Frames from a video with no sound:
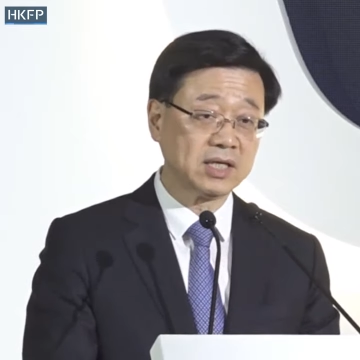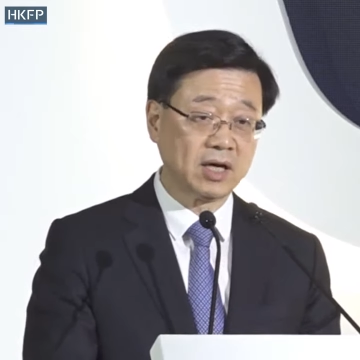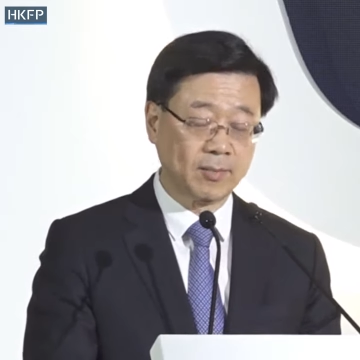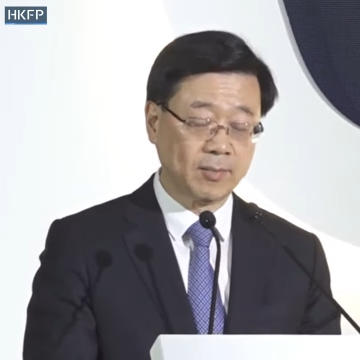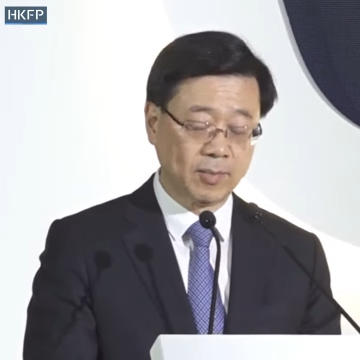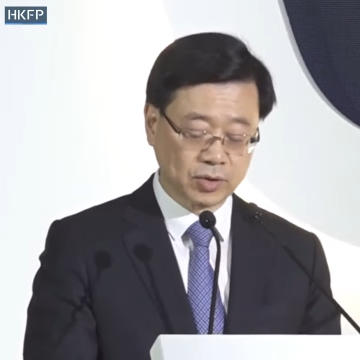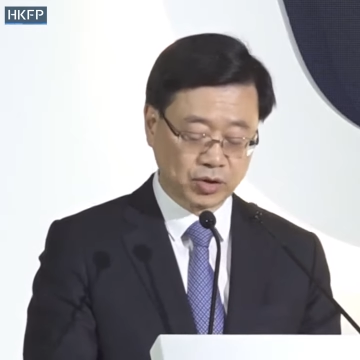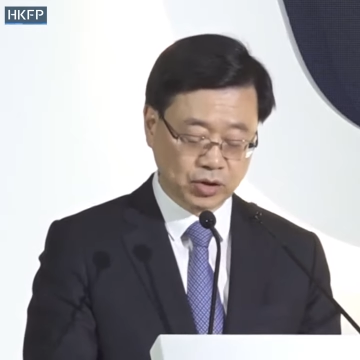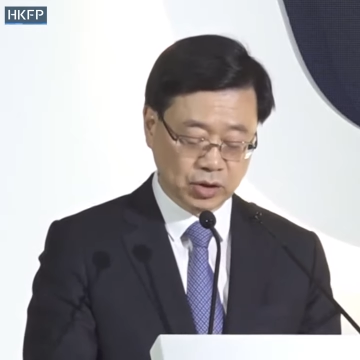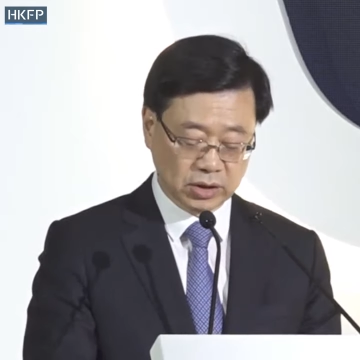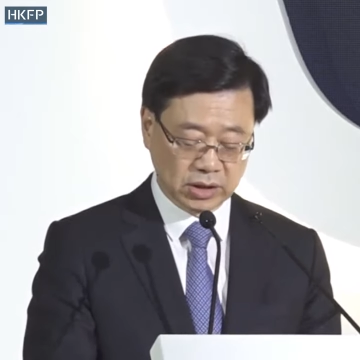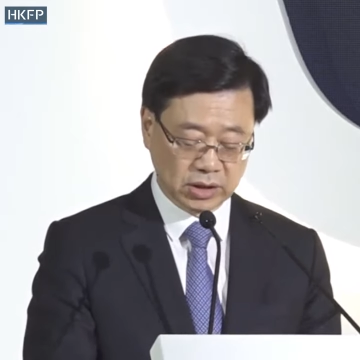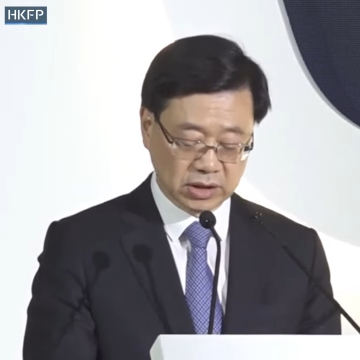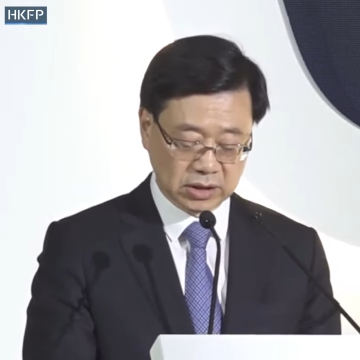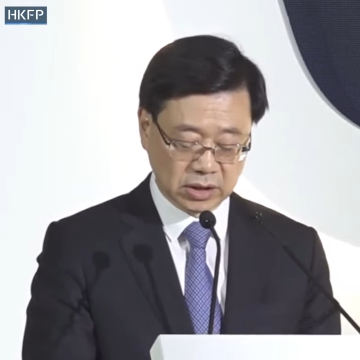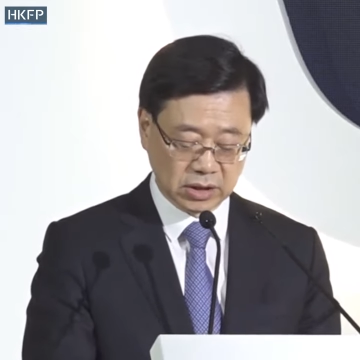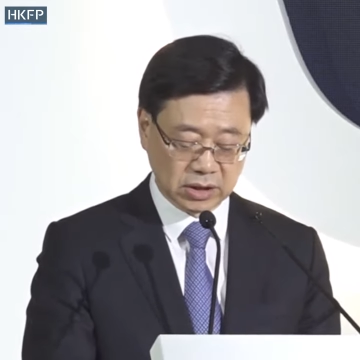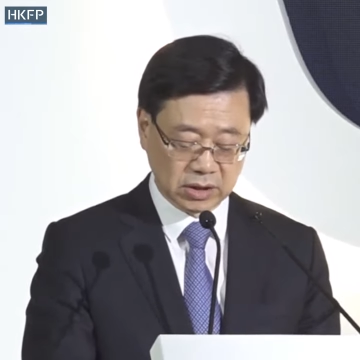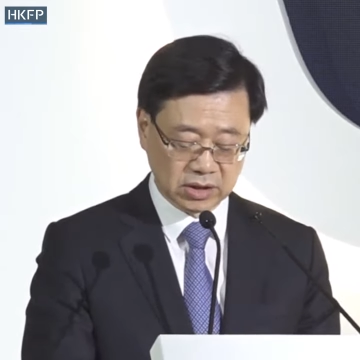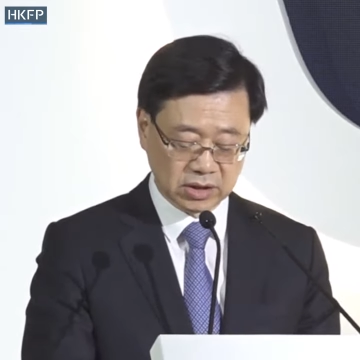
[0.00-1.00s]

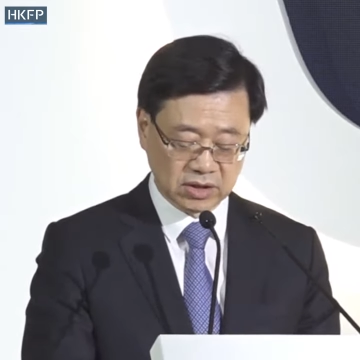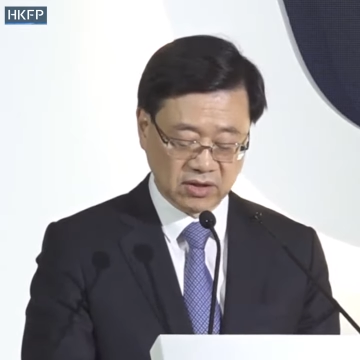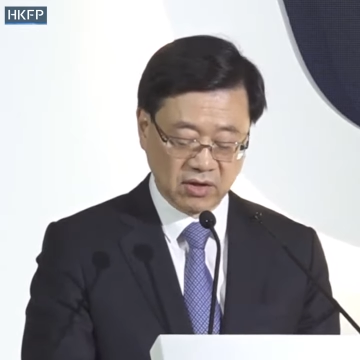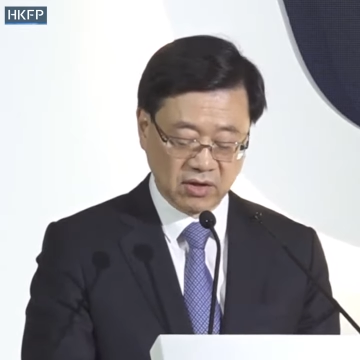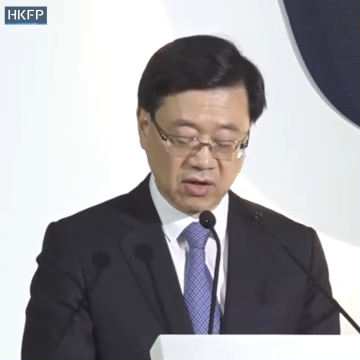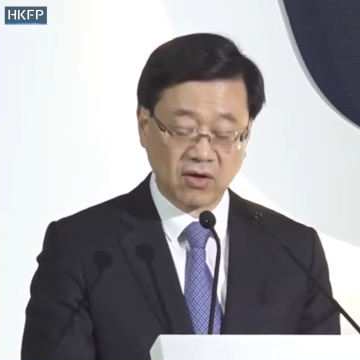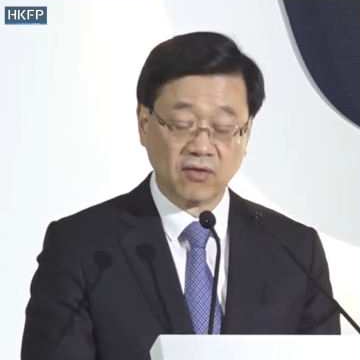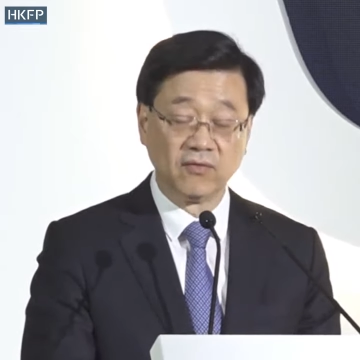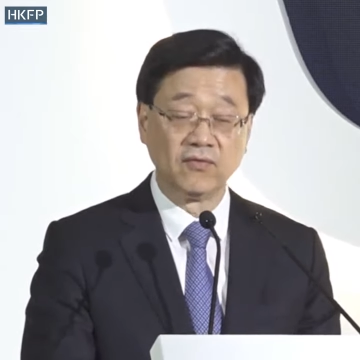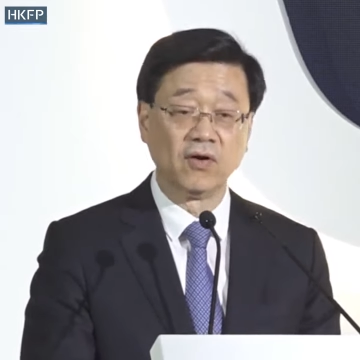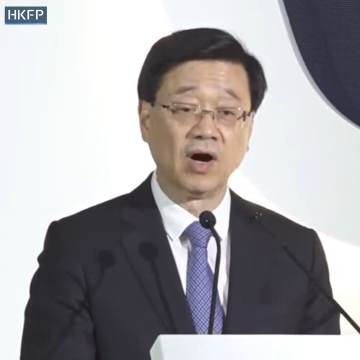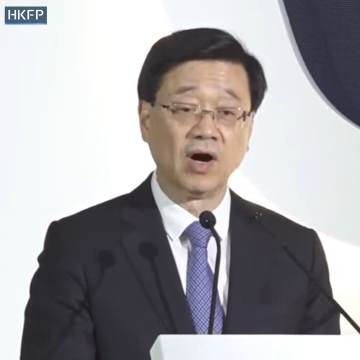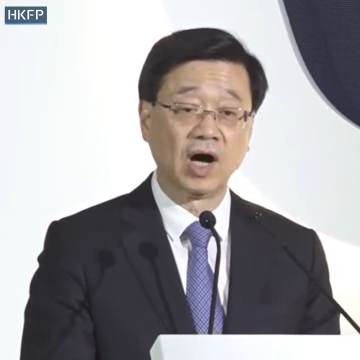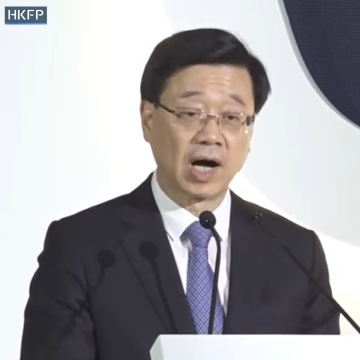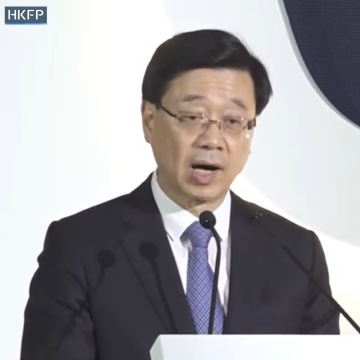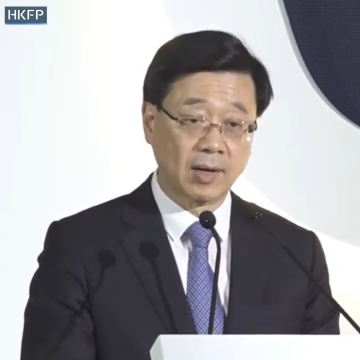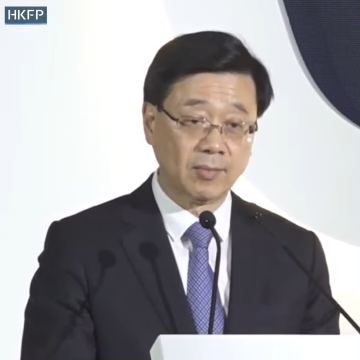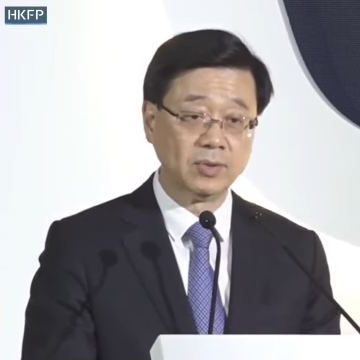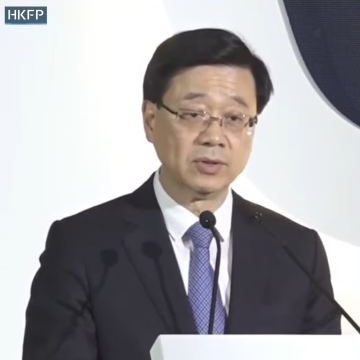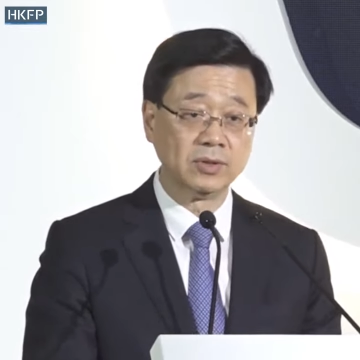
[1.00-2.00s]
opportunities for
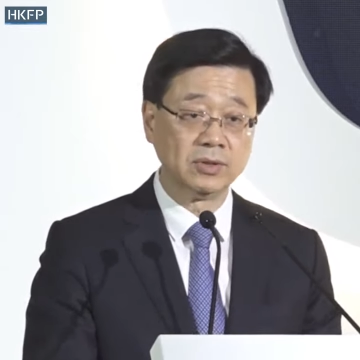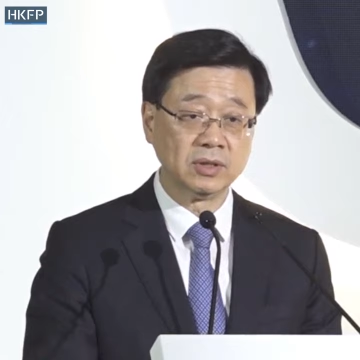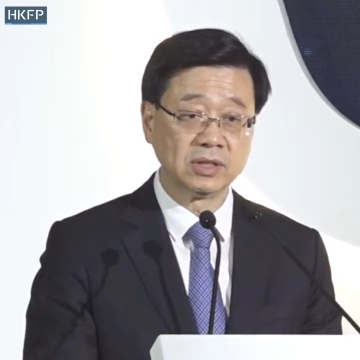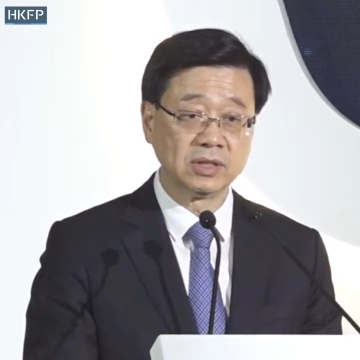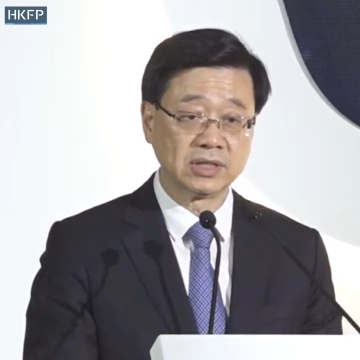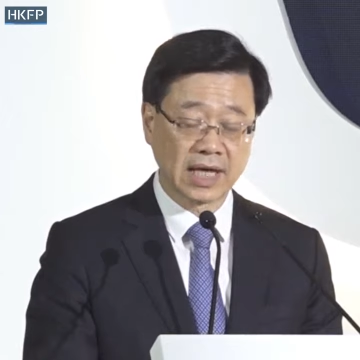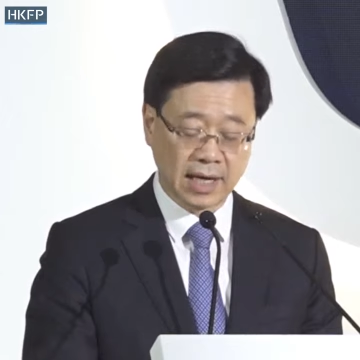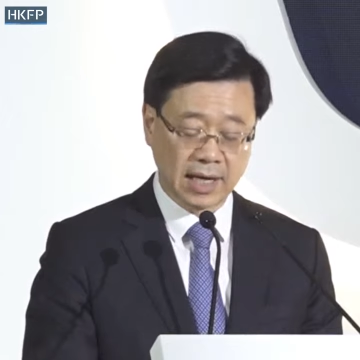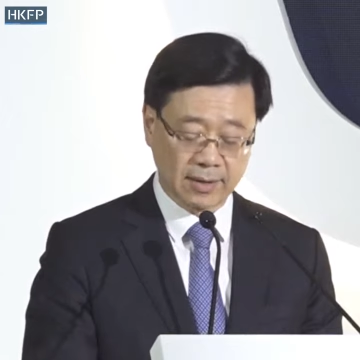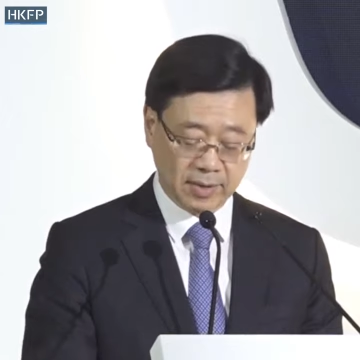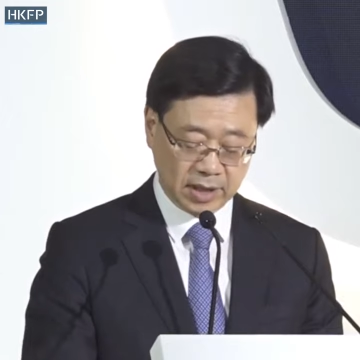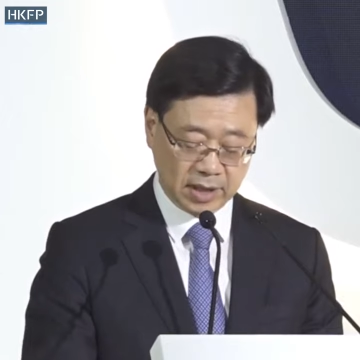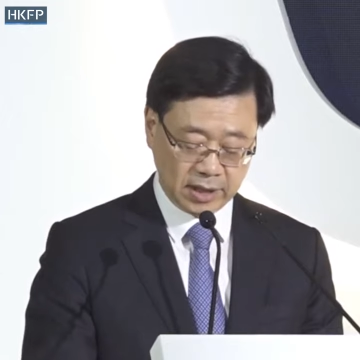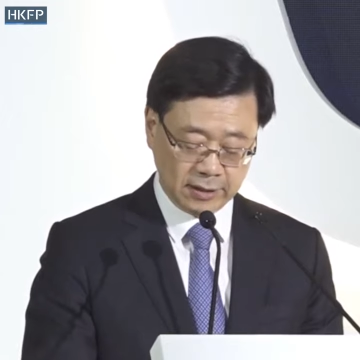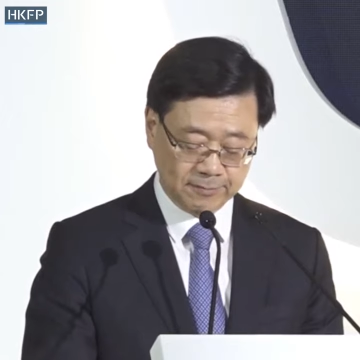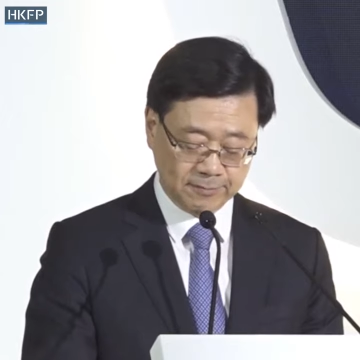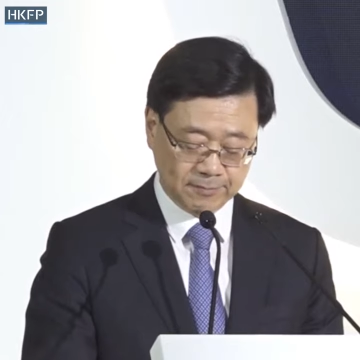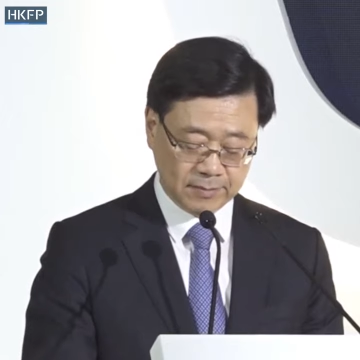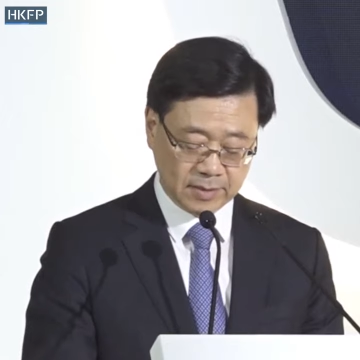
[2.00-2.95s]
Abu Dhabi,